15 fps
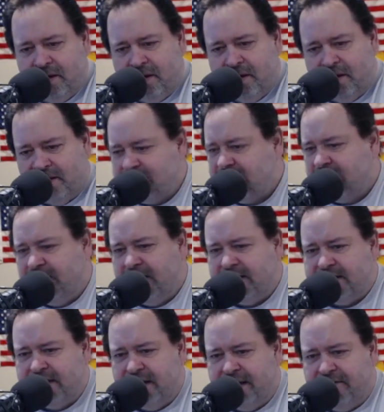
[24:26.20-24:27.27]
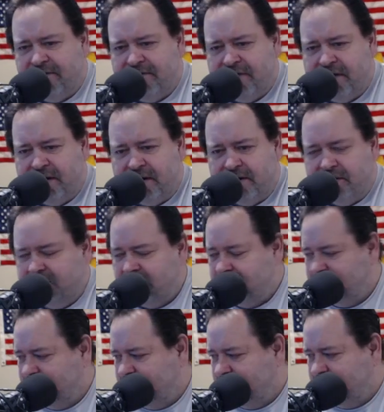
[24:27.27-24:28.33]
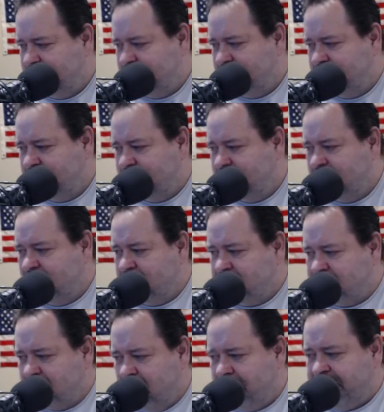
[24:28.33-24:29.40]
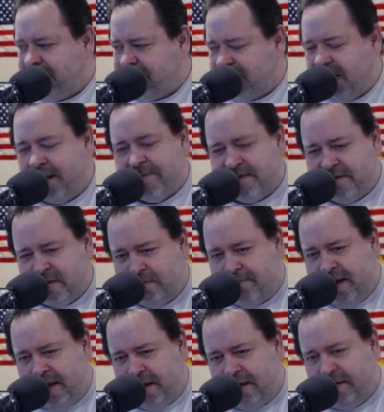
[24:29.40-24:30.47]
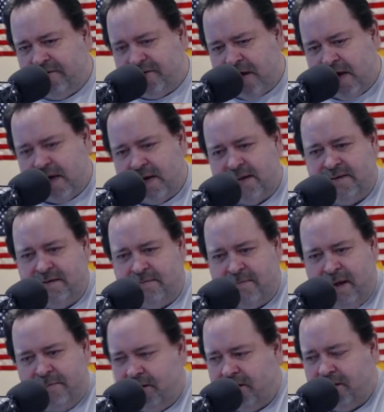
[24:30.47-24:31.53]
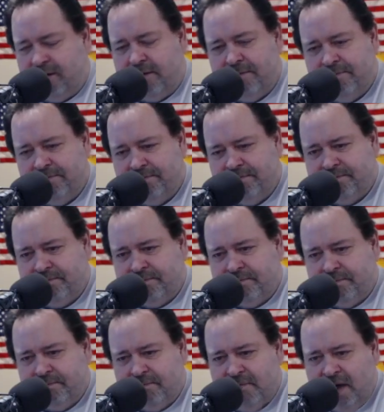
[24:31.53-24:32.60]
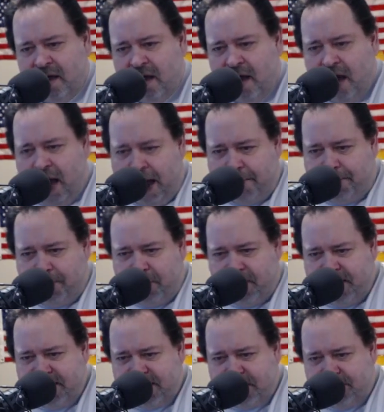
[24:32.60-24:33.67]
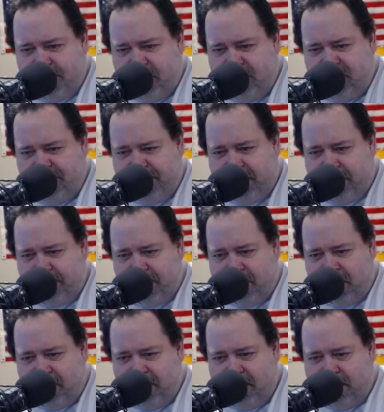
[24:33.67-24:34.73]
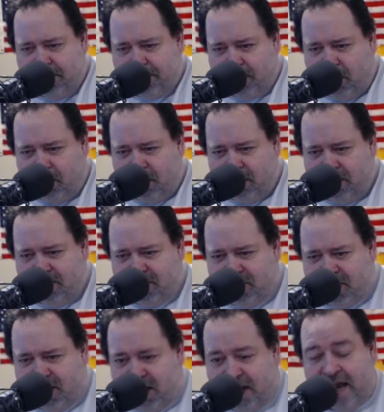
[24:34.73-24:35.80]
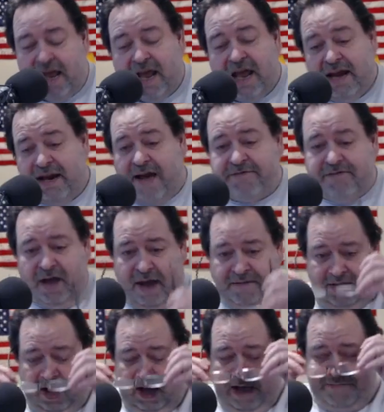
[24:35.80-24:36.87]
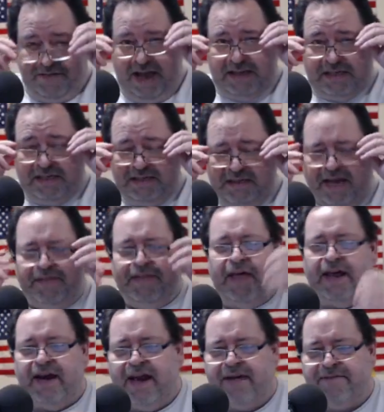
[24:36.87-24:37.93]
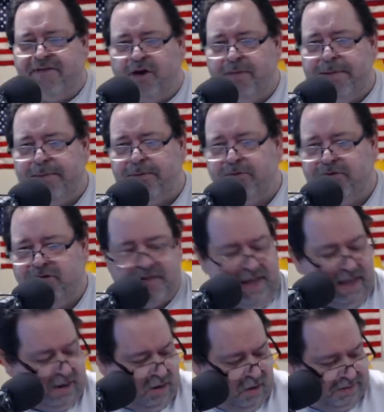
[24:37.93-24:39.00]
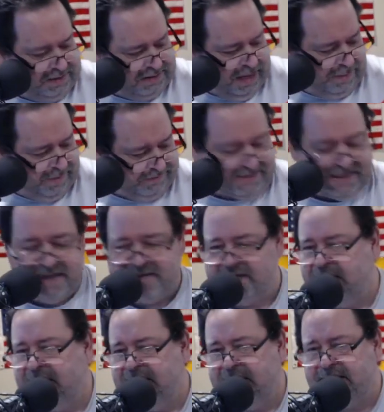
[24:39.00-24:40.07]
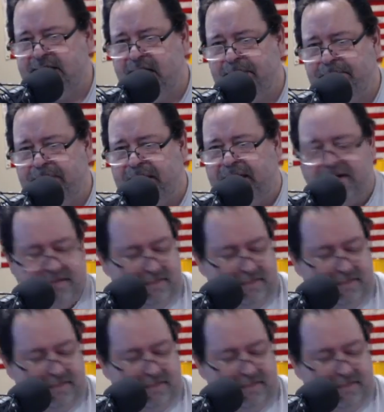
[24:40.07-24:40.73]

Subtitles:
It's the greatest thing ever invented. Strawberry jam is the bacon of jellies in my book. I put a spoon of peanut butter in a bowl of chili. Now, I've actually done that, and I've heard people do that all the time. I've tasted it. It's not bad.